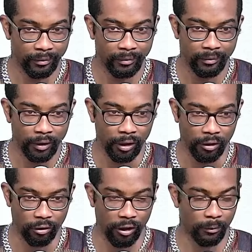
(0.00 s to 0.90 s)
Because
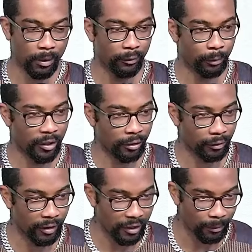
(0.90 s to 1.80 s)
trust me, based on
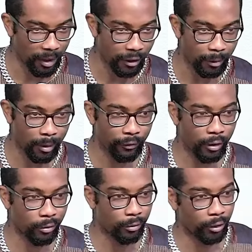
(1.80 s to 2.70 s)
resume, some of us
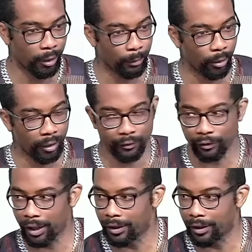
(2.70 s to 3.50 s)
will not be qualified.